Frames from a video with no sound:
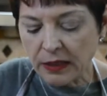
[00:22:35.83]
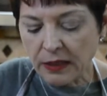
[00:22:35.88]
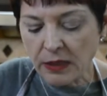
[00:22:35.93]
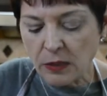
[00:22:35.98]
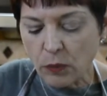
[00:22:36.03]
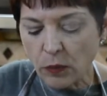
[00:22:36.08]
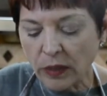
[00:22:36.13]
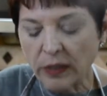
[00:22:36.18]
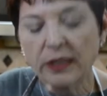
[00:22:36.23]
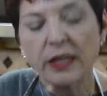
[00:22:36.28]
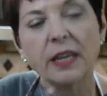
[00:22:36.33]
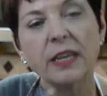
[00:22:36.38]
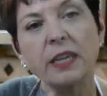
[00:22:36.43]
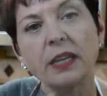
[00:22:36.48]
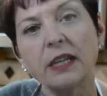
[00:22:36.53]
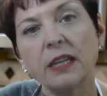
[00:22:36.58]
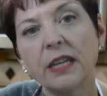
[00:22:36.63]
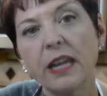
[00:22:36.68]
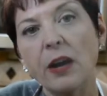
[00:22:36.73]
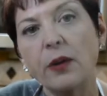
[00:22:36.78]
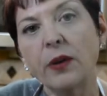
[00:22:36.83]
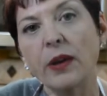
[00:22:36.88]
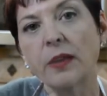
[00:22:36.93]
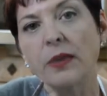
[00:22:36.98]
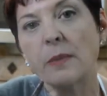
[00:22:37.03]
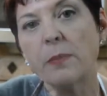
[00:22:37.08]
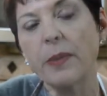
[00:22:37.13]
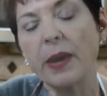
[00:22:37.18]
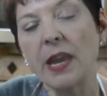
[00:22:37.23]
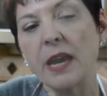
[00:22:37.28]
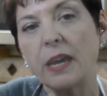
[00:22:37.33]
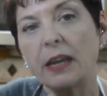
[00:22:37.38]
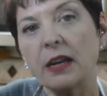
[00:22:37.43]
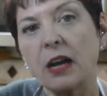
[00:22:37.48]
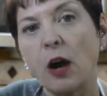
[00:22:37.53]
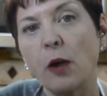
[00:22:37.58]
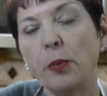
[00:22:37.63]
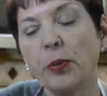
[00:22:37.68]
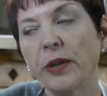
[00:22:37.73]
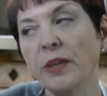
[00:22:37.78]
once I get it out on the pan,
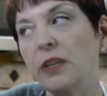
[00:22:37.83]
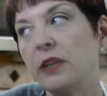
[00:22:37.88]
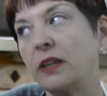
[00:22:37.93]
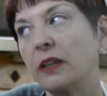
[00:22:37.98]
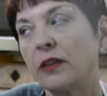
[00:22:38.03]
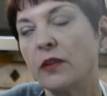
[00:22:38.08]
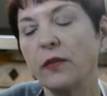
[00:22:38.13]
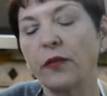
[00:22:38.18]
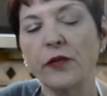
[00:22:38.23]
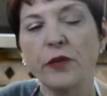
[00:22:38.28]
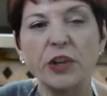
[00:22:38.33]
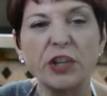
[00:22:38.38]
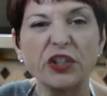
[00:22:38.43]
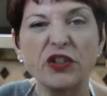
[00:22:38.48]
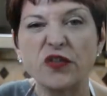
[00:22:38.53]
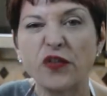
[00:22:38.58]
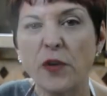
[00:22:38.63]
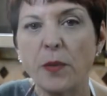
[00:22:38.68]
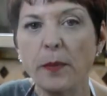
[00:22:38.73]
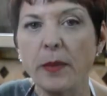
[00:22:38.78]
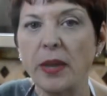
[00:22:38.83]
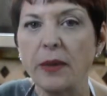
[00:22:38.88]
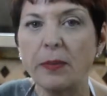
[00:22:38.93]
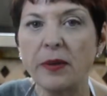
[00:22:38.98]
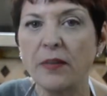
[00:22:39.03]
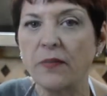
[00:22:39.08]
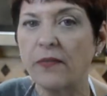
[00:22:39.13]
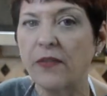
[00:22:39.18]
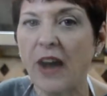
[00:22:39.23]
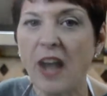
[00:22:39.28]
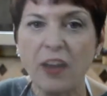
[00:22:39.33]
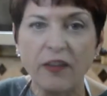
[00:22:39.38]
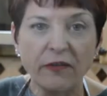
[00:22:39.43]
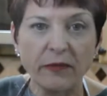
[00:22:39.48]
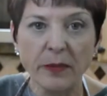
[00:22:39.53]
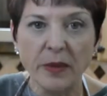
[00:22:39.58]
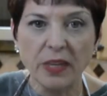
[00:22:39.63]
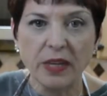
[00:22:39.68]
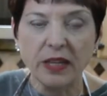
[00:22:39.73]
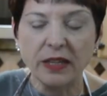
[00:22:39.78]
I'll put it in the fridge for maybe
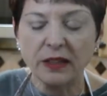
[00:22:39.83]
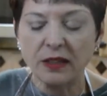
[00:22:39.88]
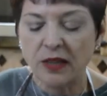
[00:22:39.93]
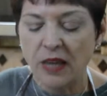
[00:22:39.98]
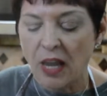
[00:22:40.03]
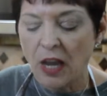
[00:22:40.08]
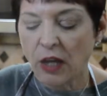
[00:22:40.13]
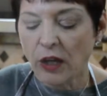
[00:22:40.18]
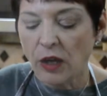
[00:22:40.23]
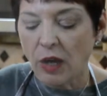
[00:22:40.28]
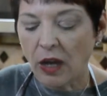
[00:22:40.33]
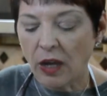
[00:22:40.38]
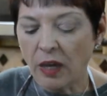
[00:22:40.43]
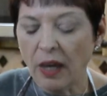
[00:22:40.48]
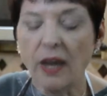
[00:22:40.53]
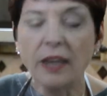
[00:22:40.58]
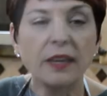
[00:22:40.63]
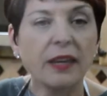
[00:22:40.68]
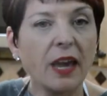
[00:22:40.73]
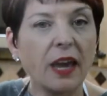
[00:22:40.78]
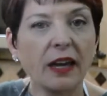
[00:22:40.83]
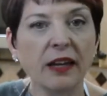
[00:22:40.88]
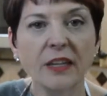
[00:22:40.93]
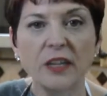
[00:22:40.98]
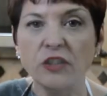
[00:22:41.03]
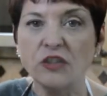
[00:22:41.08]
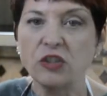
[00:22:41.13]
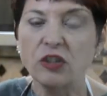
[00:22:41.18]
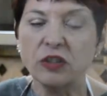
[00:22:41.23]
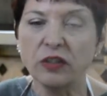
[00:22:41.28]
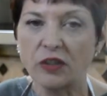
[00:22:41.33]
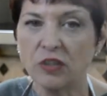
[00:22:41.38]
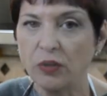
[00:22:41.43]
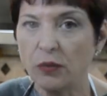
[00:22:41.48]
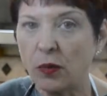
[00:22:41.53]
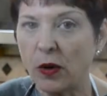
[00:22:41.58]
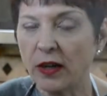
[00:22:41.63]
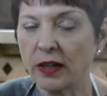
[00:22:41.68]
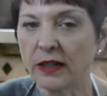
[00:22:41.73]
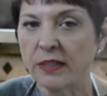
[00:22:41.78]
5 minutes. Again,
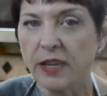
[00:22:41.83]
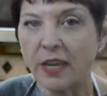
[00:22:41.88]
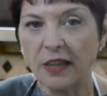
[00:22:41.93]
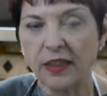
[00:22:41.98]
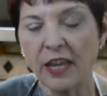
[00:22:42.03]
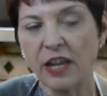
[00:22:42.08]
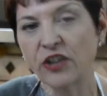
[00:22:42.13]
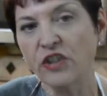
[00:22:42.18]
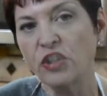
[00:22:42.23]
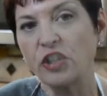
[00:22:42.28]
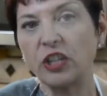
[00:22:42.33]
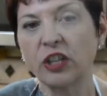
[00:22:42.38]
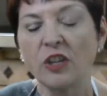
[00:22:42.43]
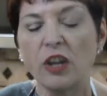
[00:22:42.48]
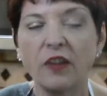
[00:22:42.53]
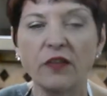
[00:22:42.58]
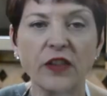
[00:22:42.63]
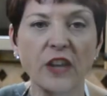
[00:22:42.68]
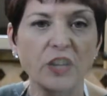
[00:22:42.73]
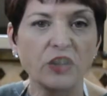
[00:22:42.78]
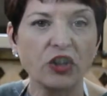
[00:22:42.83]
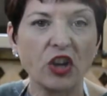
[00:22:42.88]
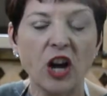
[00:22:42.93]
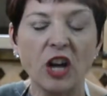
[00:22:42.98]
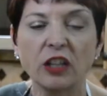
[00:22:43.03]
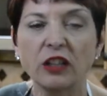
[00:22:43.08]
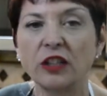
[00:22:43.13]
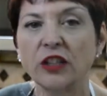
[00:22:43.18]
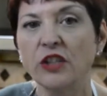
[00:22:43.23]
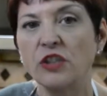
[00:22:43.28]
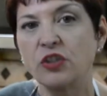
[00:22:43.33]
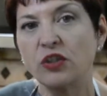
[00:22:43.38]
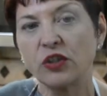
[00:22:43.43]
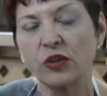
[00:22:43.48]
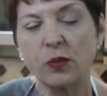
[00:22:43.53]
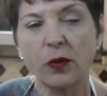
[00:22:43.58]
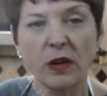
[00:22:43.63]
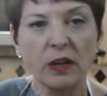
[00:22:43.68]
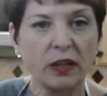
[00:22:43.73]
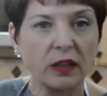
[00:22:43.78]
you want to take that sheen off that chocolate. You
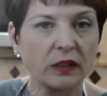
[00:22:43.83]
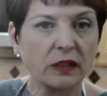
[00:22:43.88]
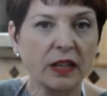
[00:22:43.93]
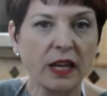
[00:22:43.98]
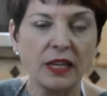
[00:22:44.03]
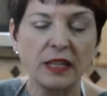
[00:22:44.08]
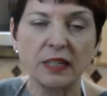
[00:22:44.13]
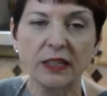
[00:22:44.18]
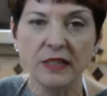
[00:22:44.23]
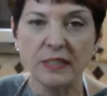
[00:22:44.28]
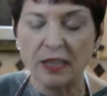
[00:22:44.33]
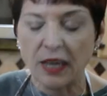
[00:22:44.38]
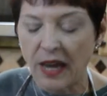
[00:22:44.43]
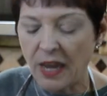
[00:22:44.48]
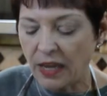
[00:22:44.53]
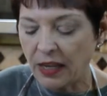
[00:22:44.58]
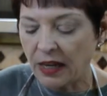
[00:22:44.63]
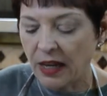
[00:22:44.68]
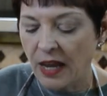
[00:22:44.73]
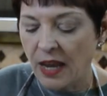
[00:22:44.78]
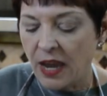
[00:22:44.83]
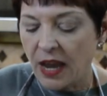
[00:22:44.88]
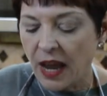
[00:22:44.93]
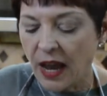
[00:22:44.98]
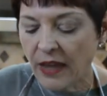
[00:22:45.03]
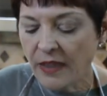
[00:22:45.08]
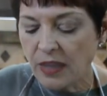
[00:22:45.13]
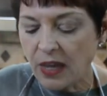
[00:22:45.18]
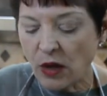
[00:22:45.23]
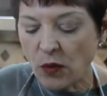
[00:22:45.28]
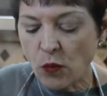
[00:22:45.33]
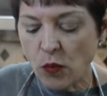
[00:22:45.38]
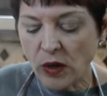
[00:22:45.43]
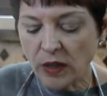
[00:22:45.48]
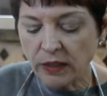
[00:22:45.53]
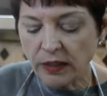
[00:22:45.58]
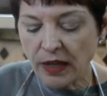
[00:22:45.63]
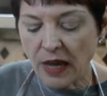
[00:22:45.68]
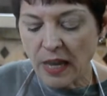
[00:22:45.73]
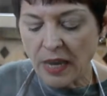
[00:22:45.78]
just want to let it set. And then
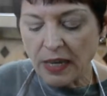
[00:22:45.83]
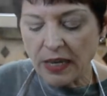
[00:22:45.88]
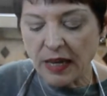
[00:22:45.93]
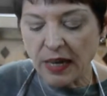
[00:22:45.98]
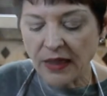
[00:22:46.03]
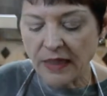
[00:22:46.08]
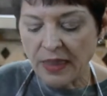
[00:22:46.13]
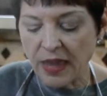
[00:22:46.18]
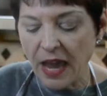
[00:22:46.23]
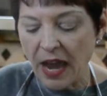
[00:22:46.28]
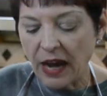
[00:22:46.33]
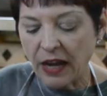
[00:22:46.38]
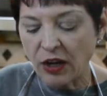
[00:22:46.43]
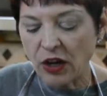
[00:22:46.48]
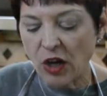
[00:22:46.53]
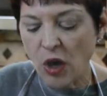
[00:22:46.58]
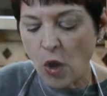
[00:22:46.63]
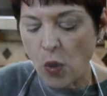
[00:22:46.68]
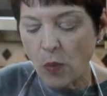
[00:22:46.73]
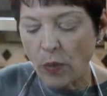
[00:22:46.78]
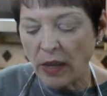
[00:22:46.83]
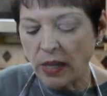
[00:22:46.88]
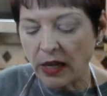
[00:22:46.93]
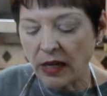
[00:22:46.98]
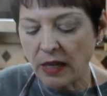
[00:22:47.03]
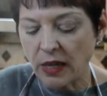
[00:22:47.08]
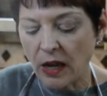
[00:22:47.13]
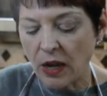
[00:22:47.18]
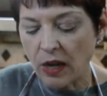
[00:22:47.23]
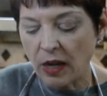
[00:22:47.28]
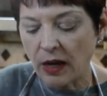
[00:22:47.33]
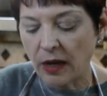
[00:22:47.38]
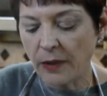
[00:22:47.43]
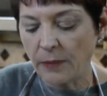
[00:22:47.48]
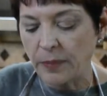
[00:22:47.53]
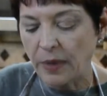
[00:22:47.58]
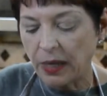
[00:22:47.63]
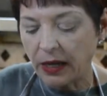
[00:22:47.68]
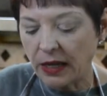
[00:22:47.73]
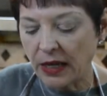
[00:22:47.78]
once I get that going
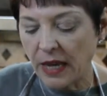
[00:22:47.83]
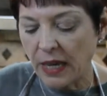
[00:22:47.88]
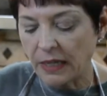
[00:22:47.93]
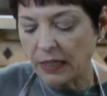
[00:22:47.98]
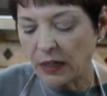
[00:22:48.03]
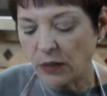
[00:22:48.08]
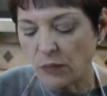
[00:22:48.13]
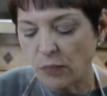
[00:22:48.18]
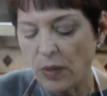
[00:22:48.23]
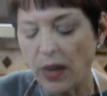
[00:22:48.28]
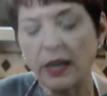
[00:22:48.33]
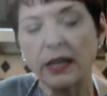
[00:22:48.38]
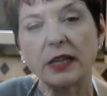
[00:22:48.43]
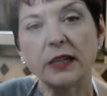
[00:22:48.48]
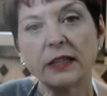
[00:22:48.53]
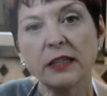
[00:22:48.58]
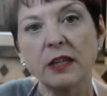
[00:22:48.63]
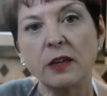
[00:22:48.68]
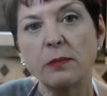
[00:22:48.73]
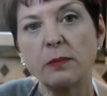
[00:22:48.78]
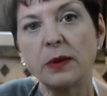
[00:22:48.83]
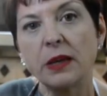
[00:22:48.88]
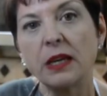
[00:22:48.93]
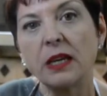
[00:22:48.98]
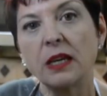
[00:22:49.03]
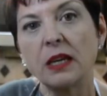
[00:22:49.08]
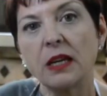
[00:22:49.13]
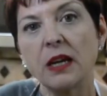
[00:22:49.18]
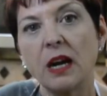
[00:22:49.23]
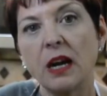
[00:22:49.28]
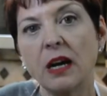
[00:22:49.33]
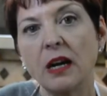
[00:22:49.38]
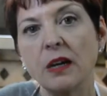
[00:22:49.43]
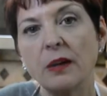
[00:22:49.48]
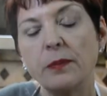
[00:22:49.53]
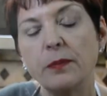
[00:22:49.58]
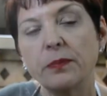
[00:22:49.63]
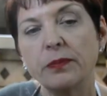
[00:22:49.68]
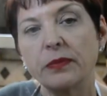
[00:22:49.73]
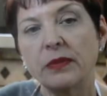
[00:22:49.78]
and get it ready to be
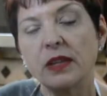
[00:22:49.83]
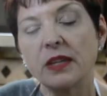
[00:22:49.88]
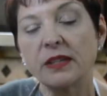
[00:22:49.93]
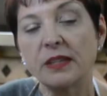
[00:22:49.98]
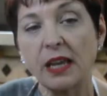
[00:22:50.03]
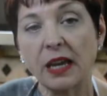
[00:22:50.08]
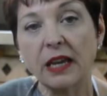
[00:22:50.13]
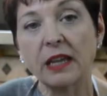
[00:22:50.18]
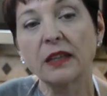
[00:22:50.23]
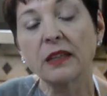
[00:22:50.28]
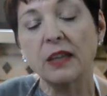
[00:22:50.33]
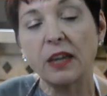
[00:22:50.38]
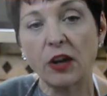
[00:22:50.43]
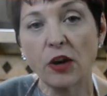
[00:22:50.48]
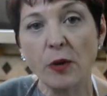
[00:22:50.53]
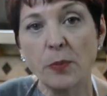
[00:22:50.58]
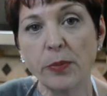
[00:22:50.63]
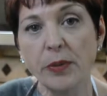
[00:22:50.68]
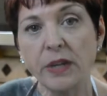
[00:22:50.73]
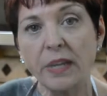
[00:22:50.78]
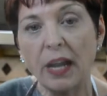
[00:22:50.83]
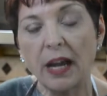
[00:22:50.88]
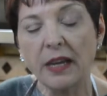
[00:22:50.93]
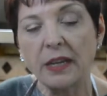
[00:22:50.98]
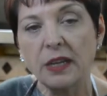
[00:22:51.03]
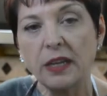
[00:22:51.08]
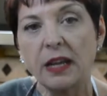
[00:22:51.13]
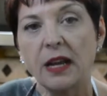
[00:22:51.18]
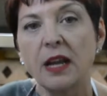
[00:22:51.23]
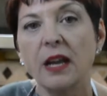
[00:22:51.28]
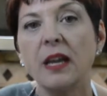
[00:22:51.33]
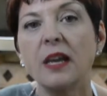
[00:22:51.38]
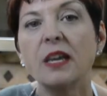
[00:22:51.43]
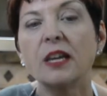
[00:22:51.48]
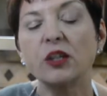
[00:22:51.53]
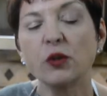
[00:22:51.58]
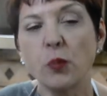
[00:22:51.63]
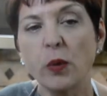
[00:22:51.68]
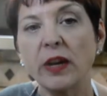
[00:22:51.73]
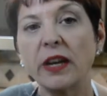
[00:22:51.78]
the second layer put on it,
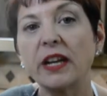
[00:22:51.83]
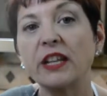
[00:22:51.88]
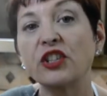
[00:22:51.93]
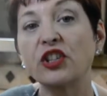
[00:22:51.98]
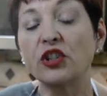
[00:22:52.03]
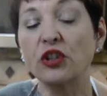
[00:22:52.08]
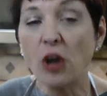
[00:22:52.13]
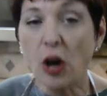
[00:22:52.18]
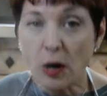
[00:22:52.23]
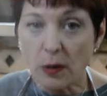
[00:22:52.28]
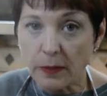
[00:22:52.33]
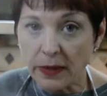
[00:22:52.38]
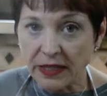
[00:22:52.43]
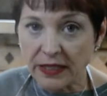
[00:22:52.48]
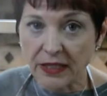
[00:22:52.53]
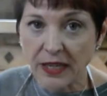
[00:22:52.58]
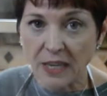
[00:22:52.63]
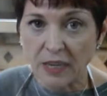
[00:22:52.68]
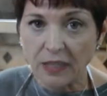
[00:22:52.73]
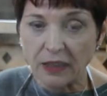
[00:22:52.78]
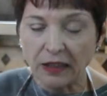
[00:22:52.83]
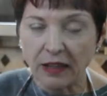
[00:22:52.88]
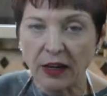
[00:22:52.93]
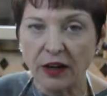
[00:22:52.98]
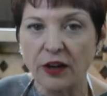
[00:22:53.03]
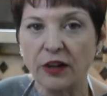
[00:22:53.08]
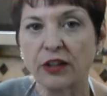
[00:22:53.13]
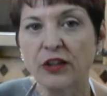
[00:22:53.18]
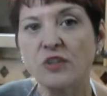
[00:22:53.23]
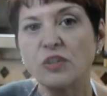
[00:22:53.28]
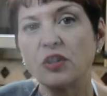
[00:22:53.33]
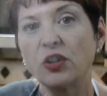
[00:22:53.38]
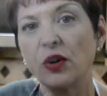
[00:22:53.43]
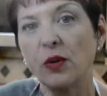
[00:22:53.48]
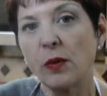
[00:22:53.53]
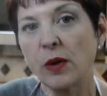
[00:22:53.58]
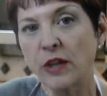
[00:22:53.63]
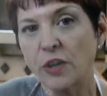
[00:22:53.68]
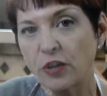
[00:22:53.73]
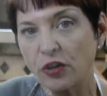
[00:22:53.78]
is when I start my second layer, because you
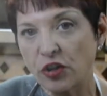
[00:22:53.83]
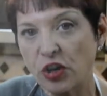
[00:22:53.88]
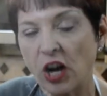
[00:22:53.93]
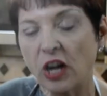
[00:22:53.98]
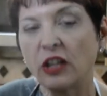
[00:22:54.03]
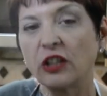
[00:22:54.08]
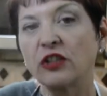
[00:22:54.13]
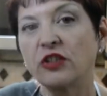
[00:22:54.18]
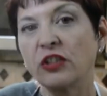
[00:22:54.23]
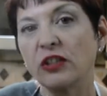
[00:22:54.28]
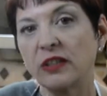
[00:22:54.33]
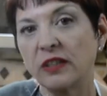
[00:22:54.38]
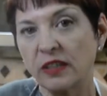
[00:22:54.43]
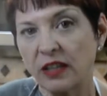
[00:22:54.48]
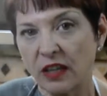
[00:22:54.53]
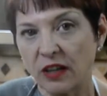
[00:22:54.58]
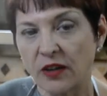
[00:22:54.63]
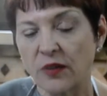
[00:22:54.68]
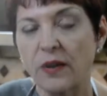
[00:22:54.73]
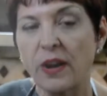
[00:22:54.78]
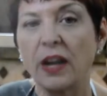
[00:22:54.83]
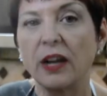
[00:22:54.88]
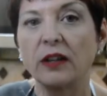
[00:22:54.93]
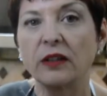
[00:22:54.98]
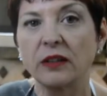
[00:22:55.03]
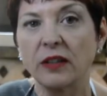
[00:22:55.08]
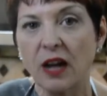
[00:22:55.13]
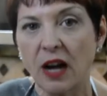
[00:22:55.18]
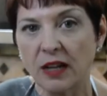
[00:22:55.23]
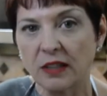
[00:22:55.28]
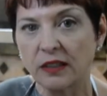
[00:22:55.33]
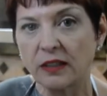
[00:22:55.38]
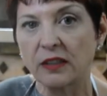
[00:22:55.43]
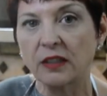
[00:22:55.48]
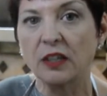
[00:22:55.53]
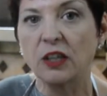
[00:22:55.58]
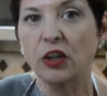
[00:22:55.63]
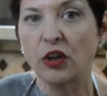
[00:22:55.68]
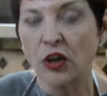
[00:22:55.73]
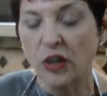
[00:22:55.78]
don't want your chocolate just sitting around
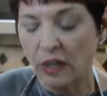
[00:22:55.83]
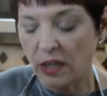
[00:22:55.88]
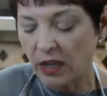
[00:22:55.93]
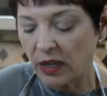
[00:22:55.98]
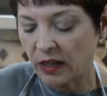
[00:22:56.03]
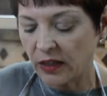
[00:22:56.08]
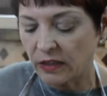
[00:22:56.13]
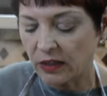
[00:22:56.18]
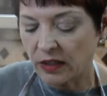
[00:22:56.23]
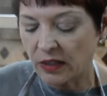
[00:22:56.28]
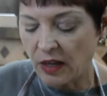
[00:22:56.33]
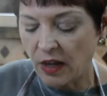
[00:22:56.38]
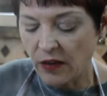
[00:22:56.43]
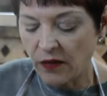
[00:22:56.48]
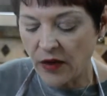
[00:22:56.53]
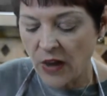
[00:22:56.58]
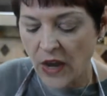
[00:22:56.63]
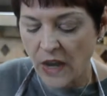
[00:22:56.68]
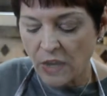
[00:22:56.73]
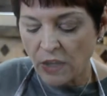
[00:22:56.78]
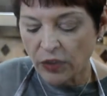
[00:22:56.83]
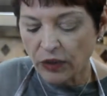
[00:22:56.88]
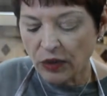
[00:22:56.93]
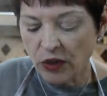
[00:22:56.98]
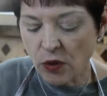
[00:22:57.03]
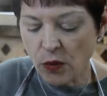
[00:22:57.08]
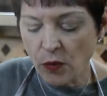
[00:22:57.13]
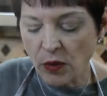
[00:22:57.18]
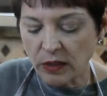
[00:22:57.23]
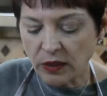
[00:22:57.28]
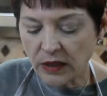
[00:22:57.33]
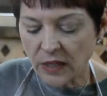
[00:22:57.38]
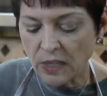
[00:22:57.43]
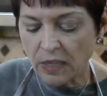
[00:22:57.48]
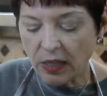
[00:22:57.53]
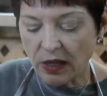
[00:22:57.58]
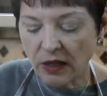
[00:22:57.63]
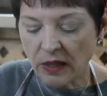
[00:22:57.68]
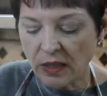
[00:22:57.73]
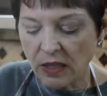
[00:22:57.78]
constantly cooking and stuff. So once I
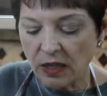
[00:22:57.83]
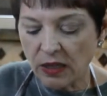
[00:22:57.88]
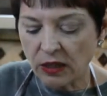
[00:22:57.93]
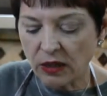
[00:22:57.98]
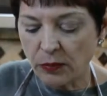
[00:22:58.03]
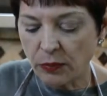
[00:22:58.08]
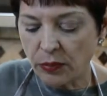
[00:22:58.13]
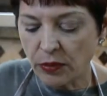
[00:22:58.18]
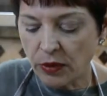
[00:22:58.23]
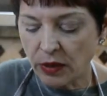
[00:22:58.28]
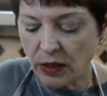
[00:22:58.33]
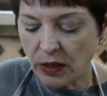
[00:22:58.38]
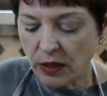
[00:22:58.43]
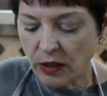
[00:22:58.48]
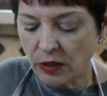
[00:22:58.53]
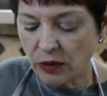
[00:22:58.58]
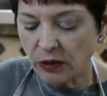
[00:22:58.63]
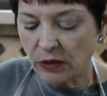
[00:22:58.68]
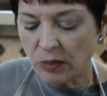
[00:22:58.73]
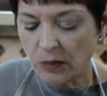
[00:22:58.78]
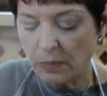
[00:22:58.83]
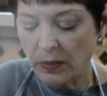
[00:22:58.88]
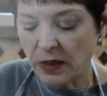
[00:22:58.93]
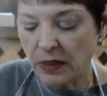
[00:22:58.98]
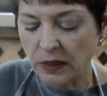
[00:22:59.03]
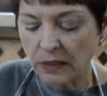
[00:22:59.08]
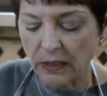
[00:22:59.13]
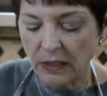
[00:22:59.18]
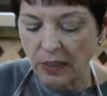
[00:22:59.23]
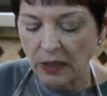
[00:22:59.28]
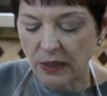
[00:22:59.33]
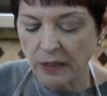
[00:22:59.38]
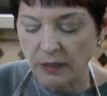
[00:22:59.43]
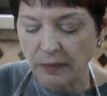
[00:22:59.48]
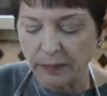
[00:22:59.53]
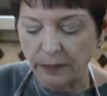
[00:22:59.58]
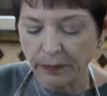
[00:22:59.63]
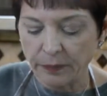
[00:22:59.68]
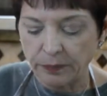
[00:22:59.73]
get this pretty close to being done,